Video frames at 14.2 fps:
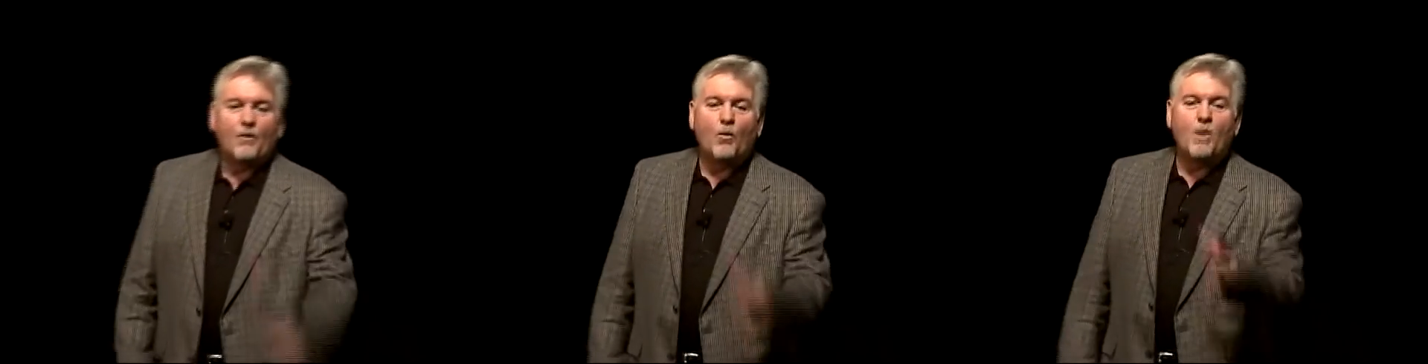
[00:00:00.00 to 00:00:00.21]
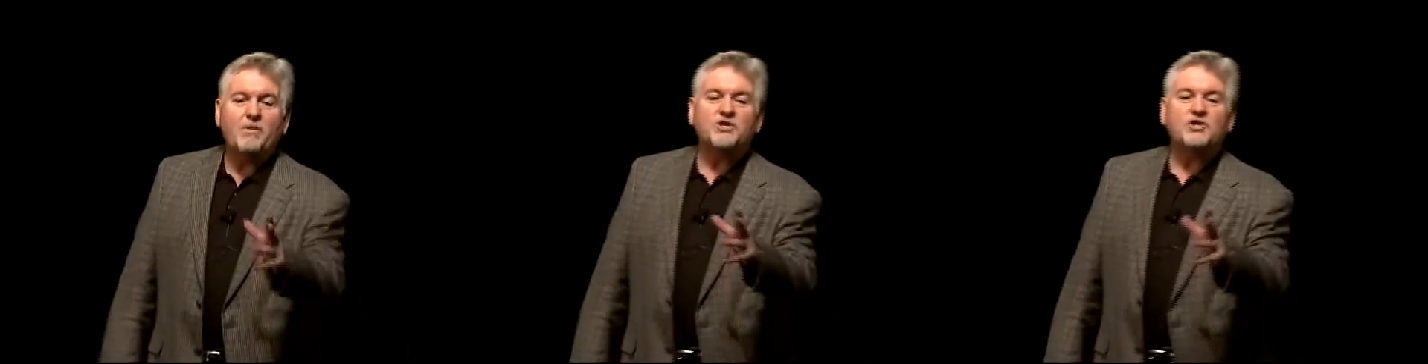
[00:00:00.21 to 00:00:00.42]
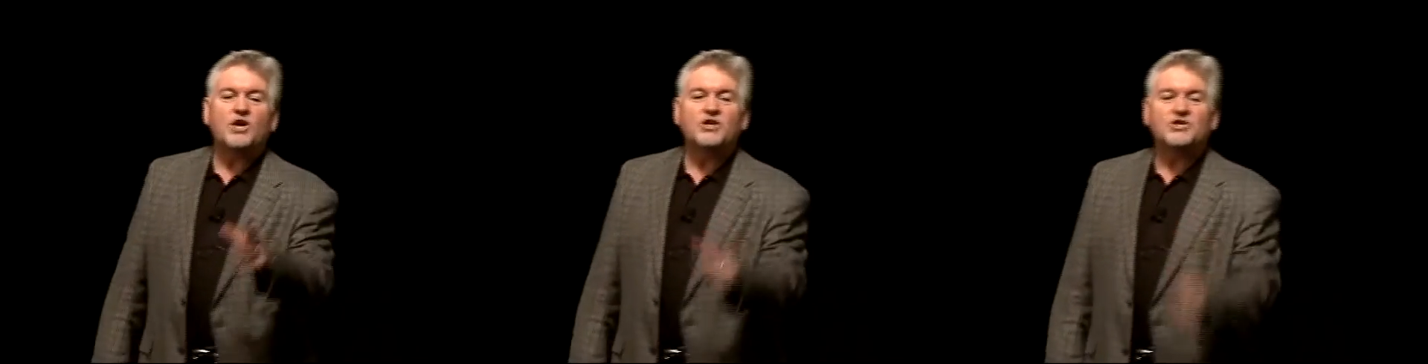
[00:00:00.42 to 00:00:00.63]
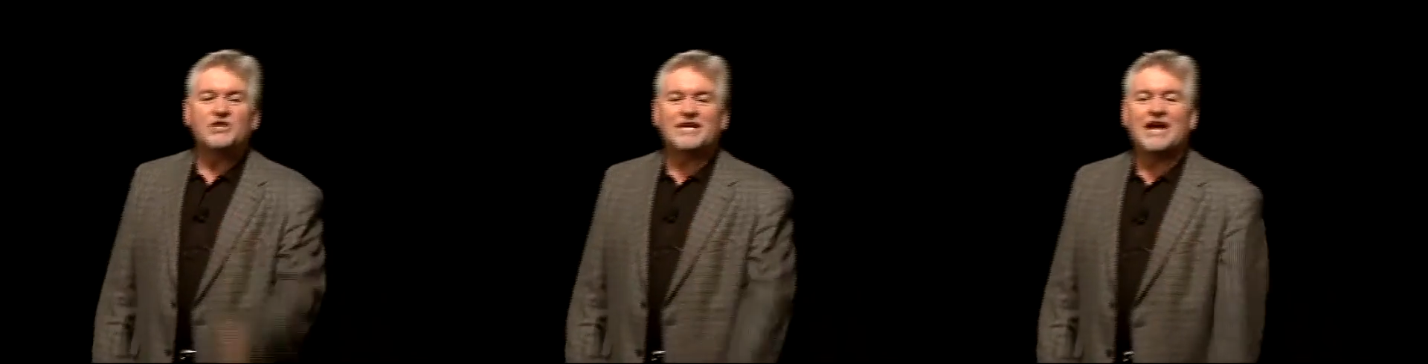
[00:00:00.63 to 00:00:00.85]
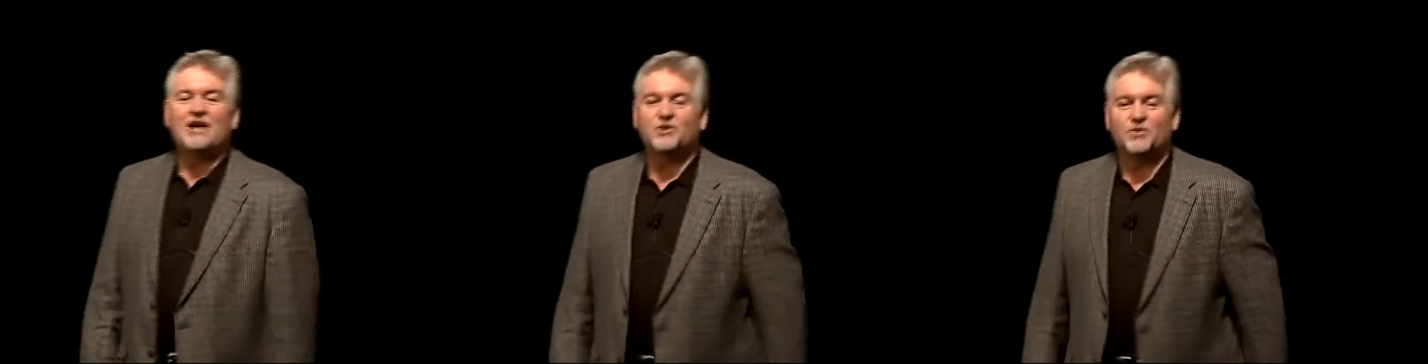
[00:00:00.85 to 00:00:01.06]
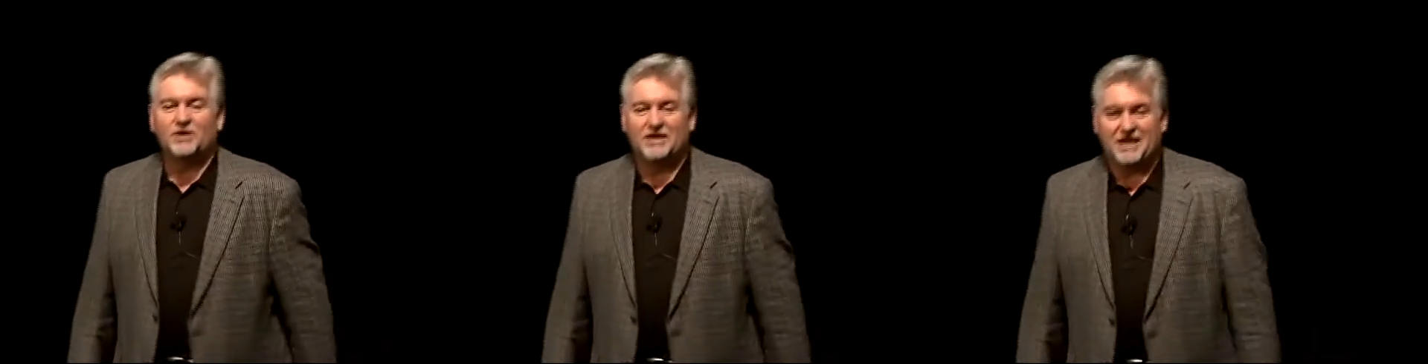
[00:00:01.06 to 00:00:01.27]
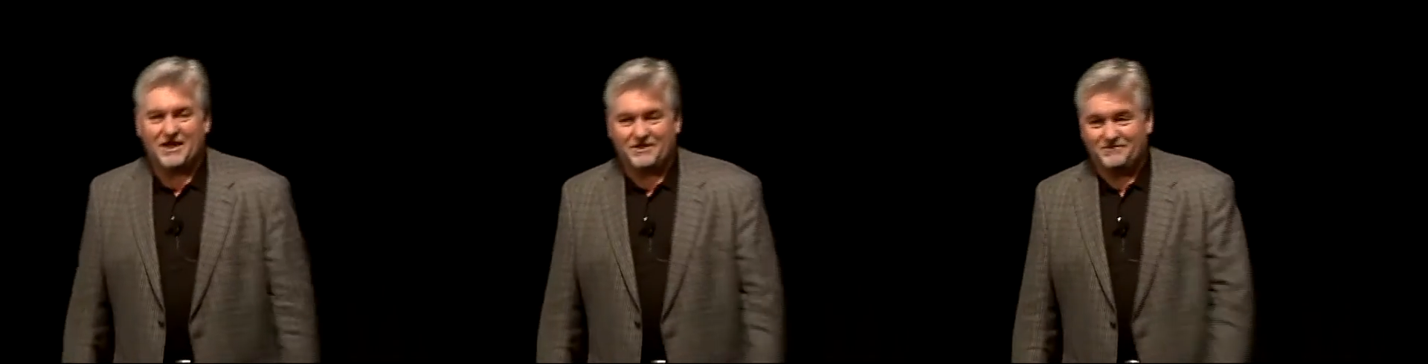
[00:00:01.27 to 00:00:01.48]
Woman starts to count to
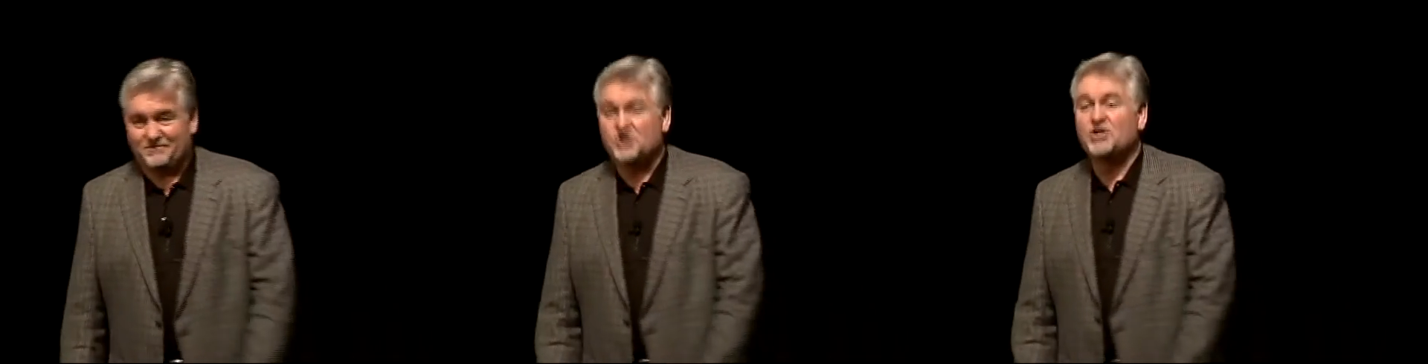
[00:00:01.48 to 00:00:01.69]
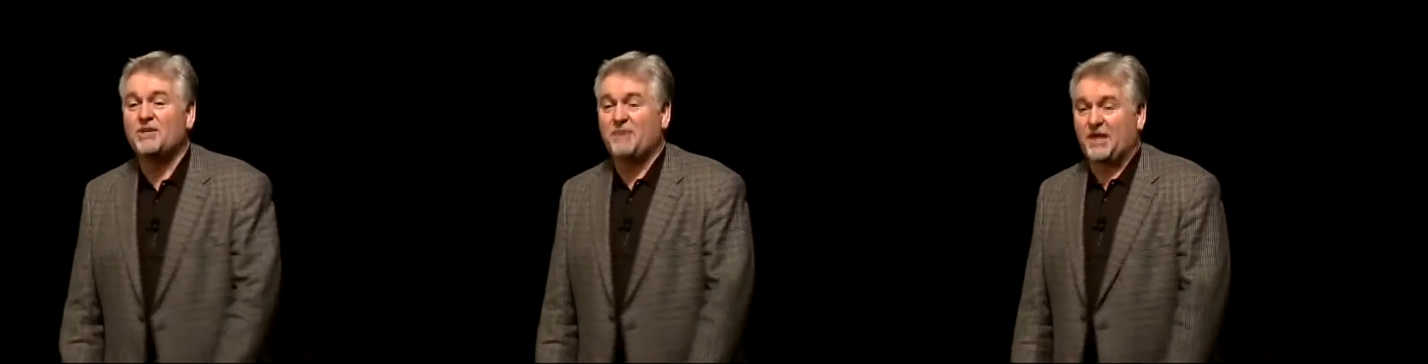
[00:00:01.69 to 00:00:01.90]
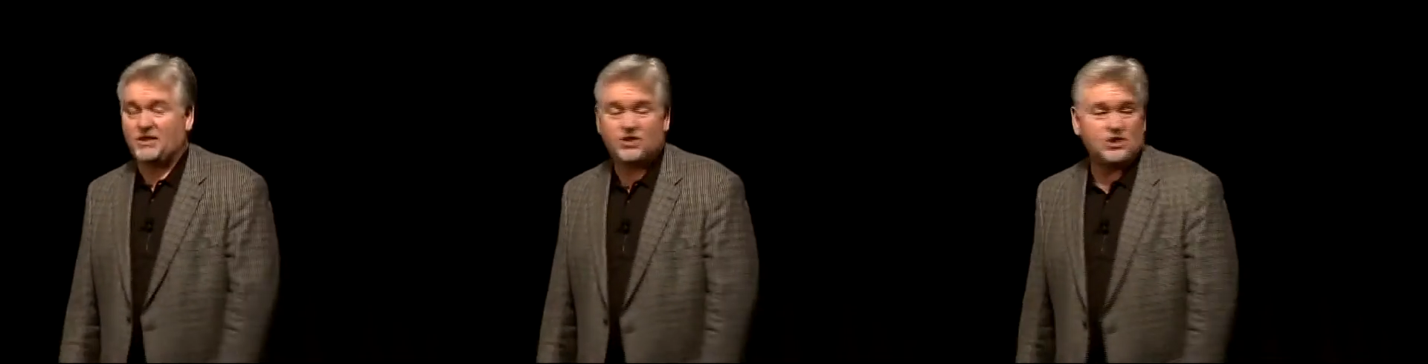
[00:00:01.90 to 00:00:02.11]
her kid, Jimmy.